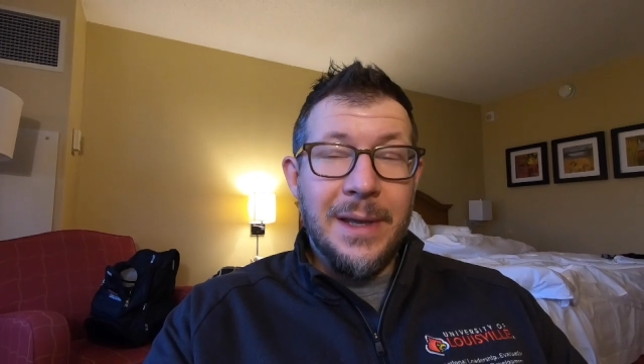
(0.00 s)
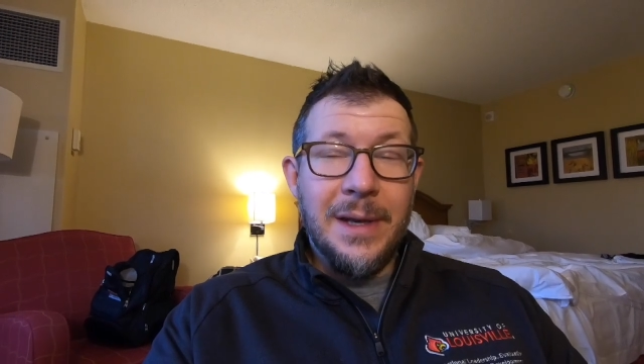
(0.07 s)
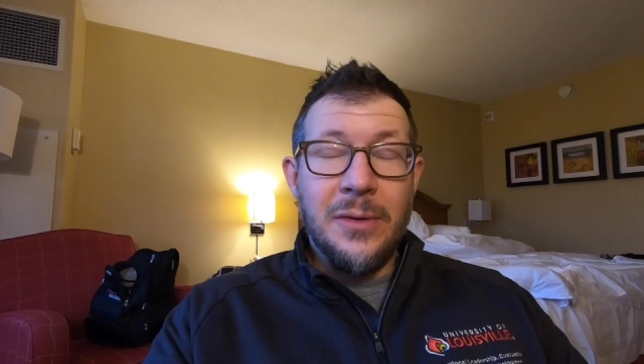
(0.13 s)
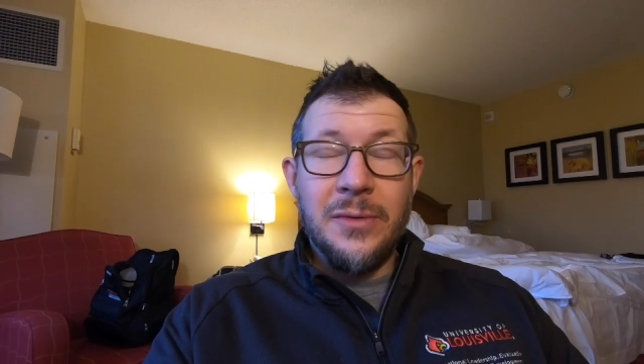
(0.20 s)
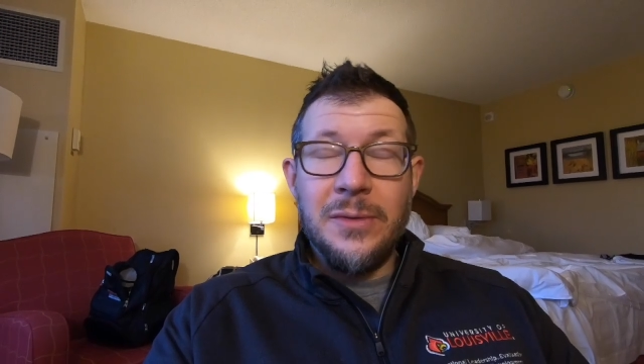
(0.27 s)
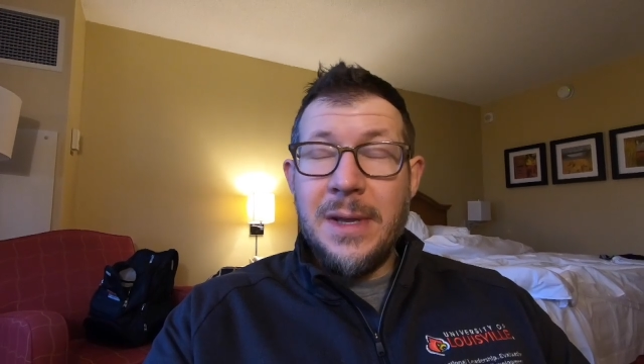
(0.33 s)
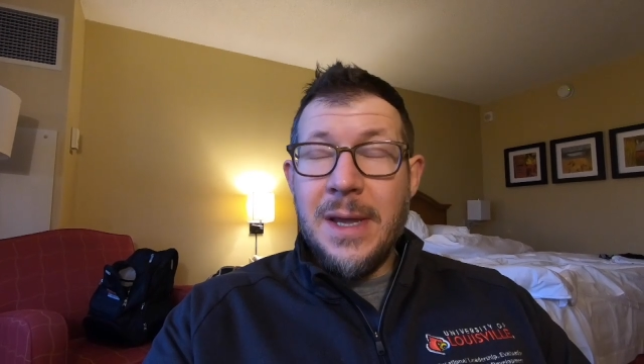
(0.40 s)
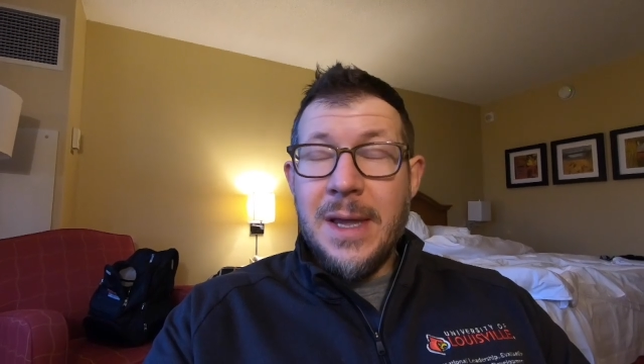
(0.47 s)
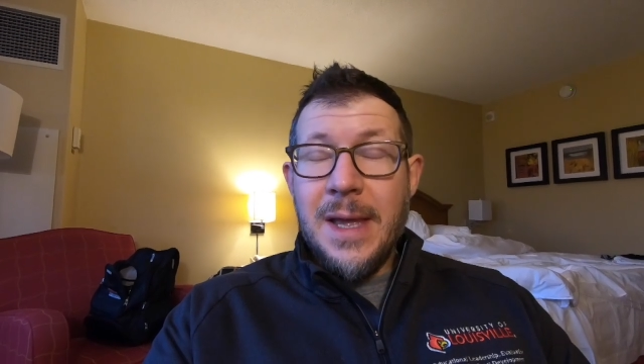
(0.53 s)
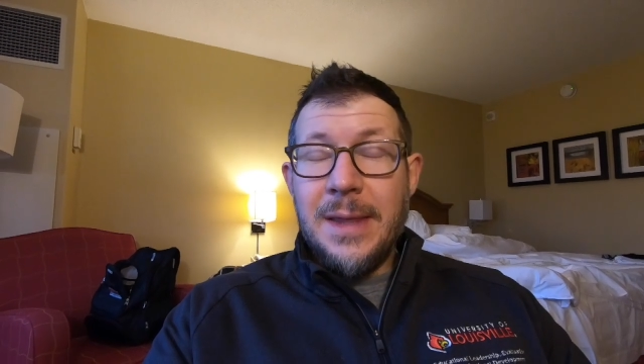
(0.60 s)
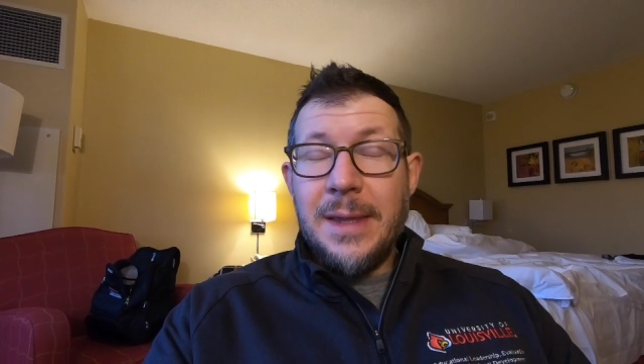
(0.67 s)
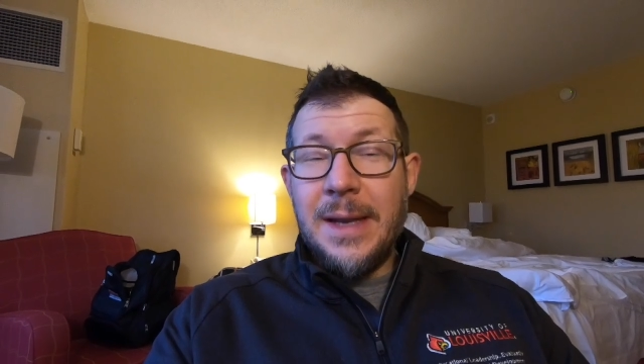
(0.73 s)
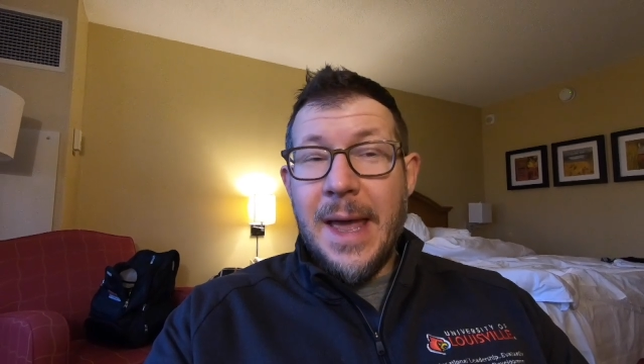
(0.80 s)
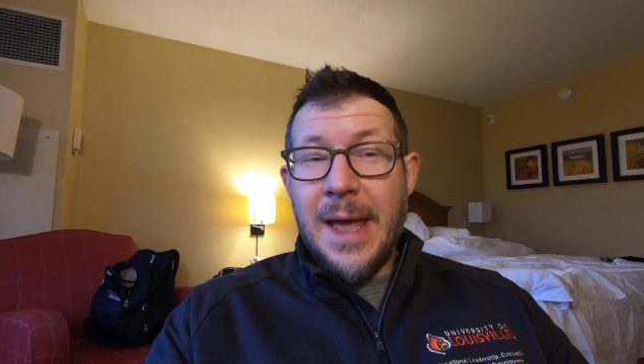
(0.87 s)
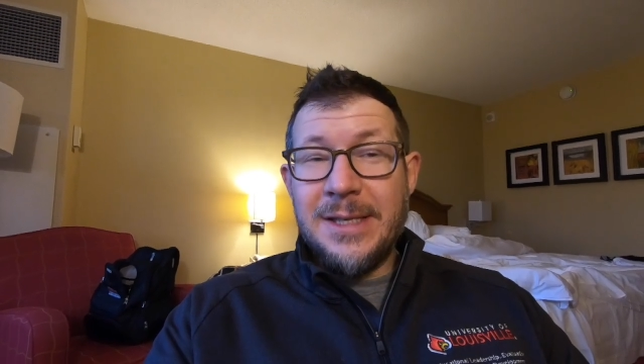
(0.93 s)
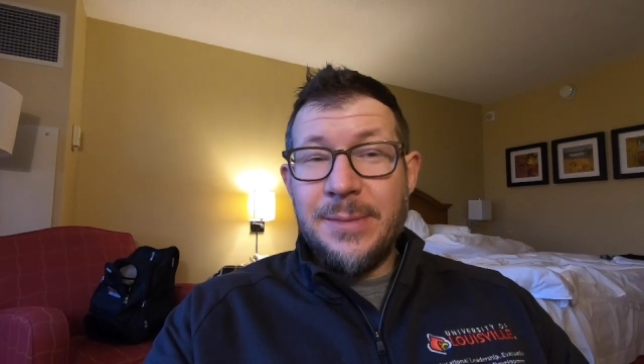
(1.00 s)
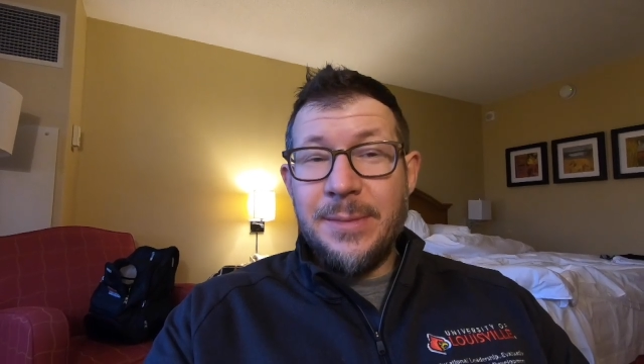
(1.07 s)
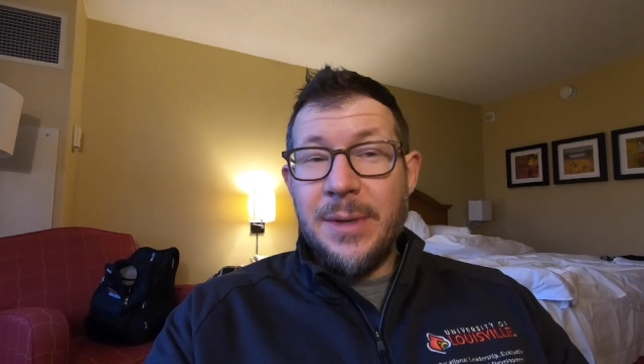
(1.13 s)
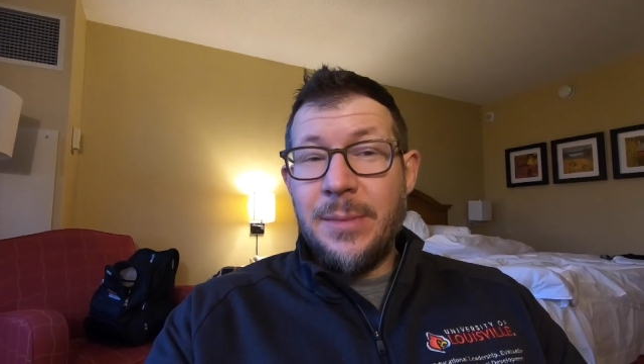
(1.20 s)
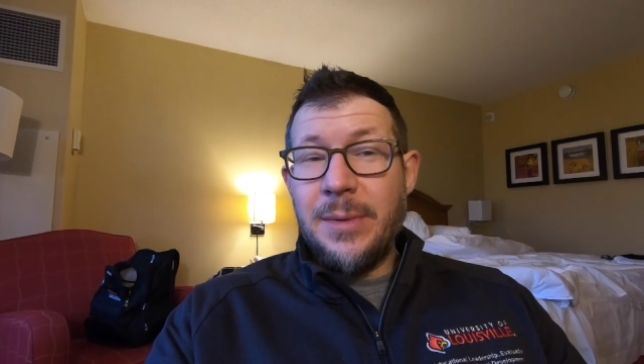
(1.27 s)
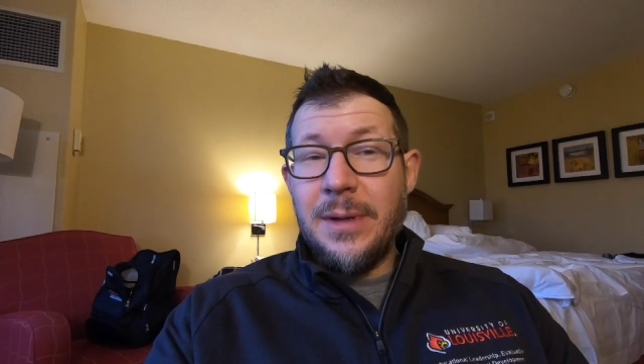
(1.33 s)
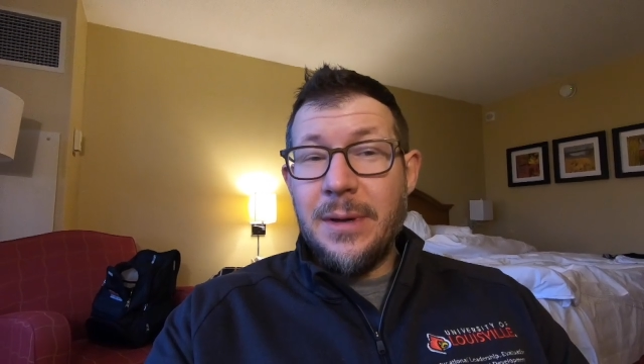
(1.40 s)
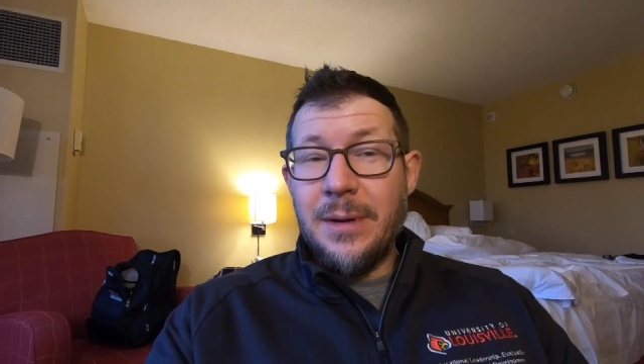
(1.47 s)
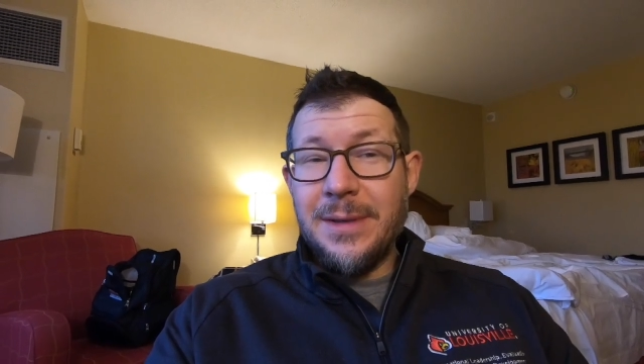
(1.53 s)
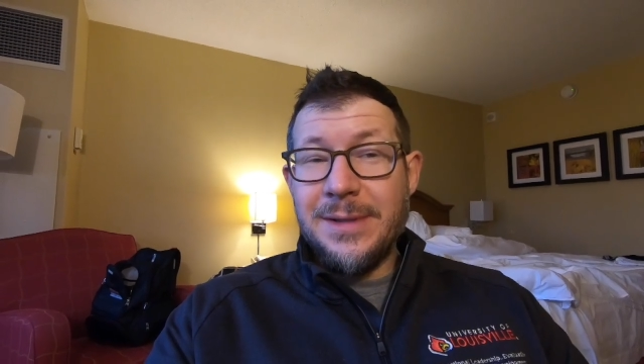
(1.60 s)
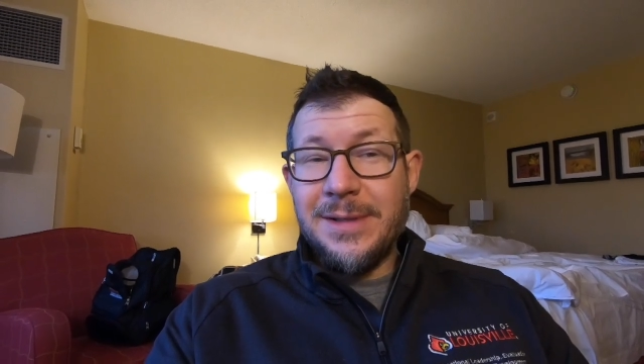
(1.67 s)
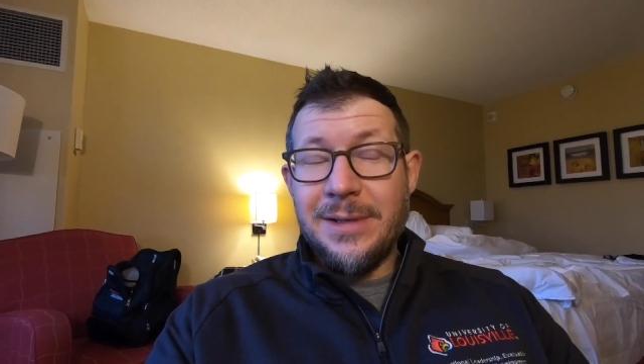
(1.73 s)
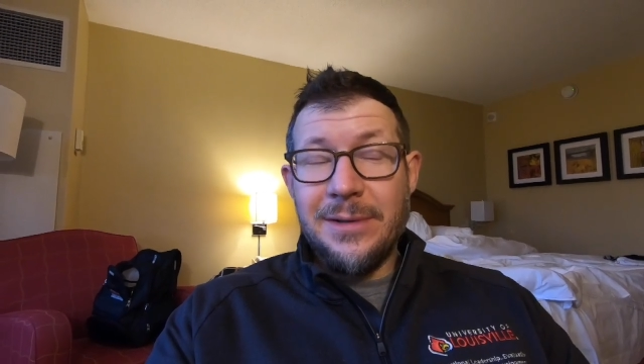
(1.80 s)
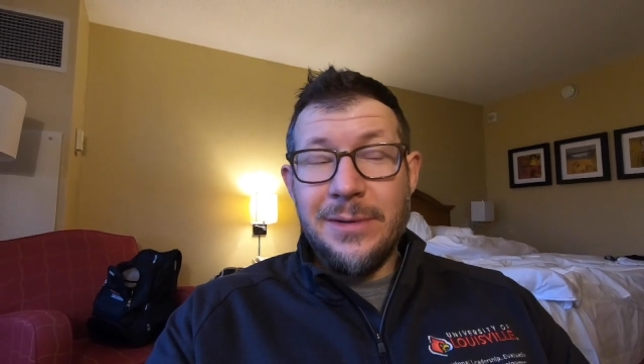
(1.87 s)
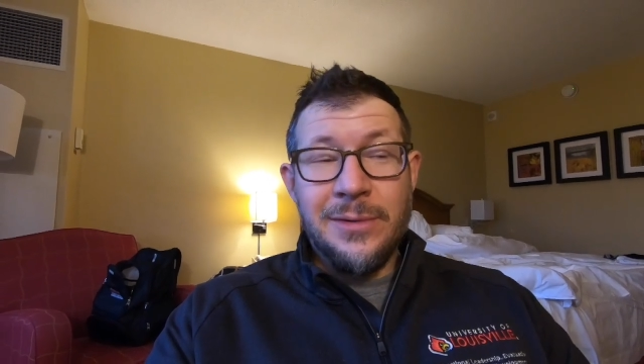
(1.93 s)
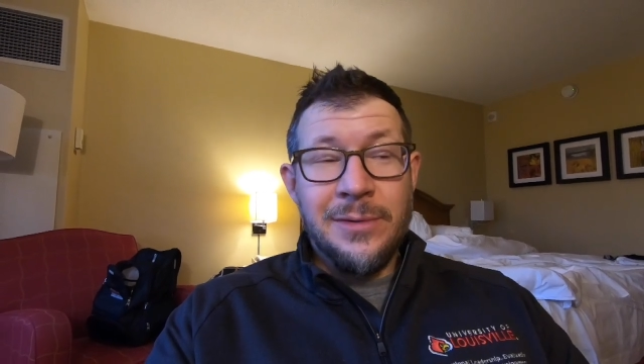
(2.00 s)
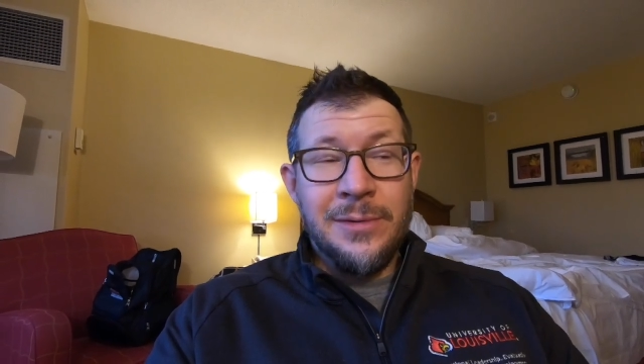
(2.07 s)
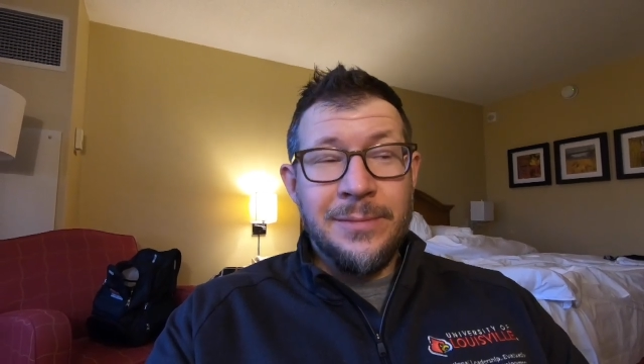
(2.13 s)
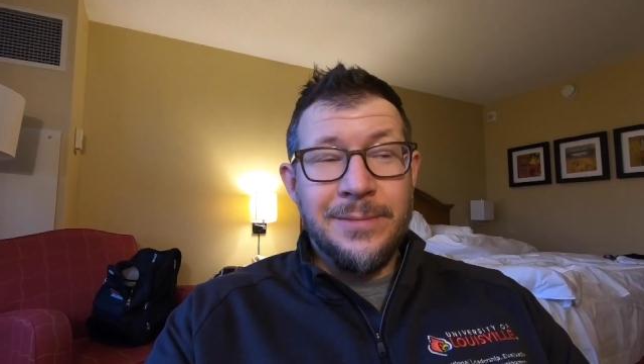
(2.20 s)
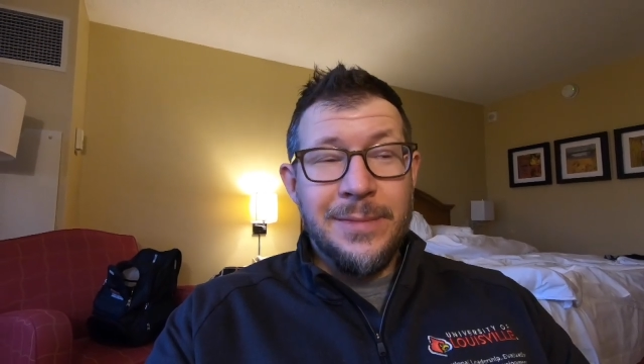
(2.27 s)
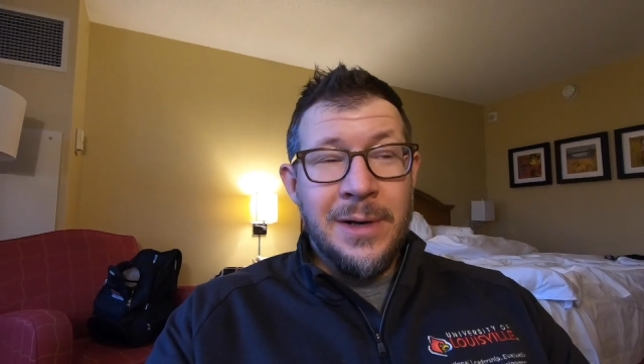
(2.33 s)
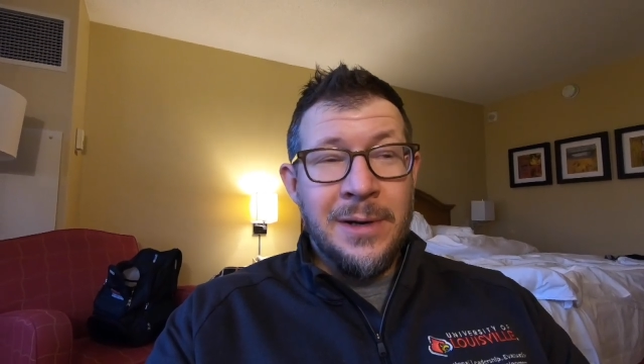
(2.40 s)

didn't ask me to be there until